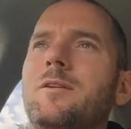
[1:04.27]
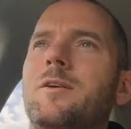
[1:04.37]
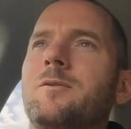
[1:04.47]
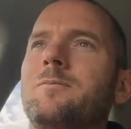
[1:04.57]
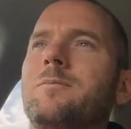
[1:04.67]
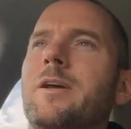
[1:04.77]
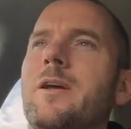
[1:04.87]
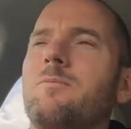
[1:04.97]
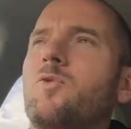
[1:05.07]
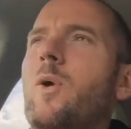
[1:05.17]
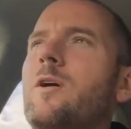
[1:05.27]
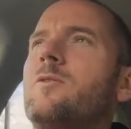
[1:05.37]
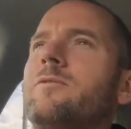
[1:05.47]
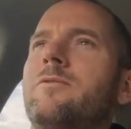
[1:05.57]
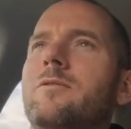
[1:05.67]
you know, like I'm
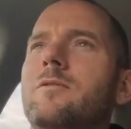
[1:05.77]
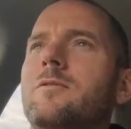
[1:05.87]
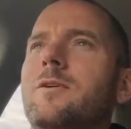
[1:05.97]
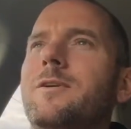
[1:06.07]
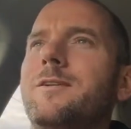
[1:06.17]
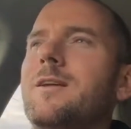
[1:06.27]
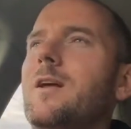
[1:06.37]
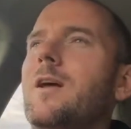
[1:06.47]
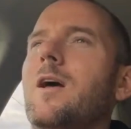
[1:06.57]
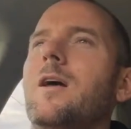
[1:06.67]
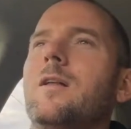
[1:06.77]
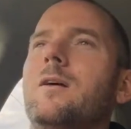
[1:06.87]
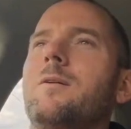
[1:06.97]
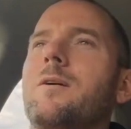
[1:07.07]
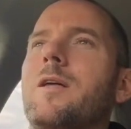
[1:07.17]
12 and
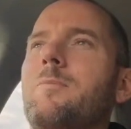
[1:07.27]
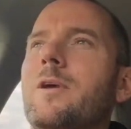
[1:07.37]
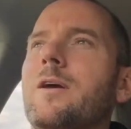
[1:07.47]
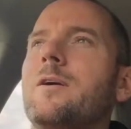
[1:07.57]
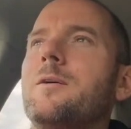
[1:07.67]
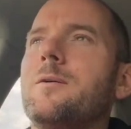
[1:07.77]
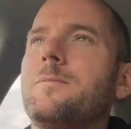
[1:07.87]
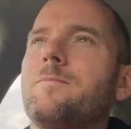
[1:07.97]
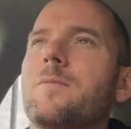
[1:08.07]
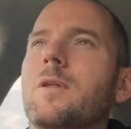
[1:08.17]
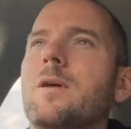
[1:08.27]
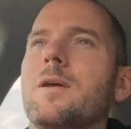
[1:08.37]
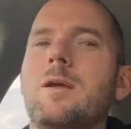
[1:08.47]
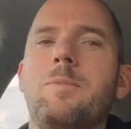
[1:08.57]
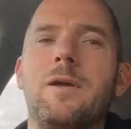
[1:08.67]
uh, keeping a,
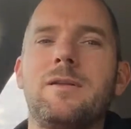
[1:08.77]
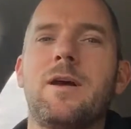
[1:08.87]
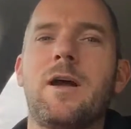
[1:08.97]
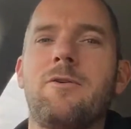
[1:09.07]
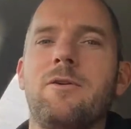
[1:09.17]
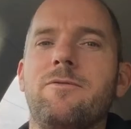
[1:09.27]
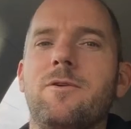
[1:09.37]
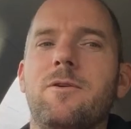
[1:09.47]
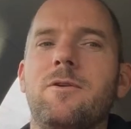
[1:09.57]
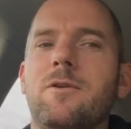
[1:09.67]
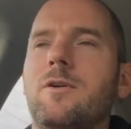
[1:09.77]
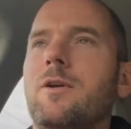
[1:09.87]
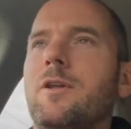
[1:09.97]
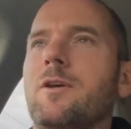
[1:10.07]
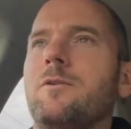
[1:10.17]
keeping a diary for,
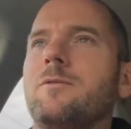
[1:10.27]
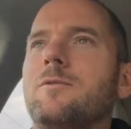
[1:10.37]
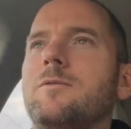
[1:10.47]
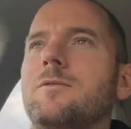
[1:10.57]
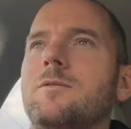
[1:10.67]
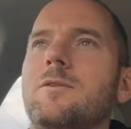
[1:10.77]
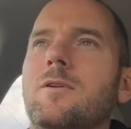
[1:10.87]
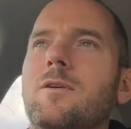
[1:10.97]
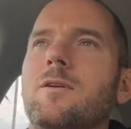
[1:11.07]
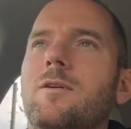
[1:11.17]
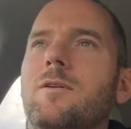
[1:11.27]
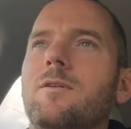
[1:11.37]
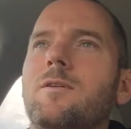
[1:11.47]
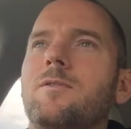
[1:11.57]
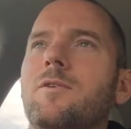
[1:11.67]
you know,
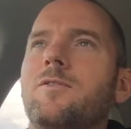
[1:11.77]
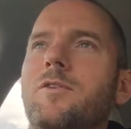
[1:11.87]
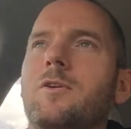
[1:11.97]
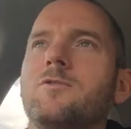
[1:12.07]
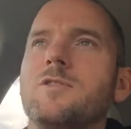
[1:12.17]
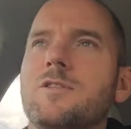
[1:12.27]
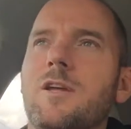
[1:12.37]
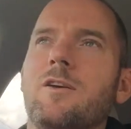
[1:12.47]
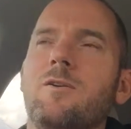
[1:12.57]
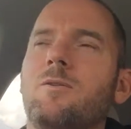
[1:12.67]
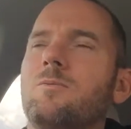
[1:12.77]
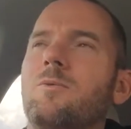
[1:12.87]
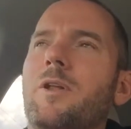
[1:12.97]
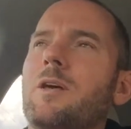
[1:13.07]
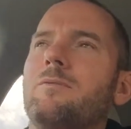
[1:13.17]
nostalgia's sake or
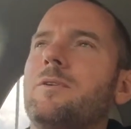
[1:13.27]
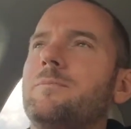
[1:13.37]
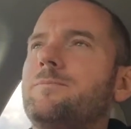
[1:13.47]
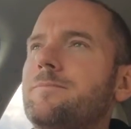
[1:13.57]
whatever.